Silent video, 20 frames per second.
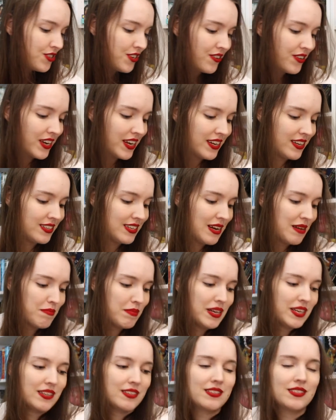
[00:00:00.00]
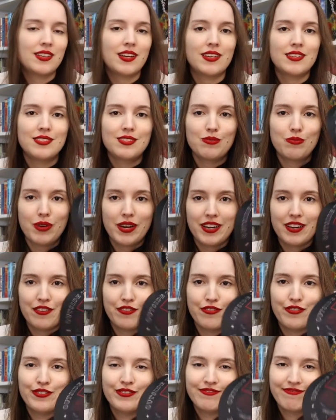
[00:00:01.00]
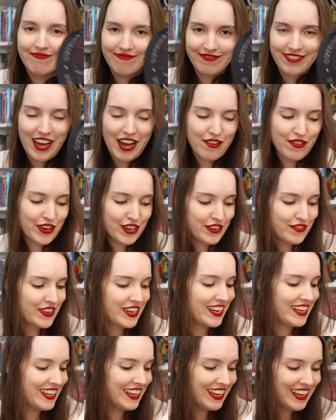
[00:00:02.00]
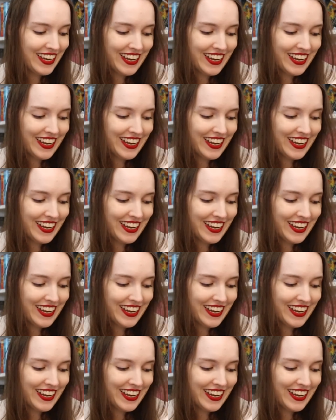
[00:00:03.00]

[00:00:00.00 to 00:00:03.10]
Okay, that makes sense why I've heard of it.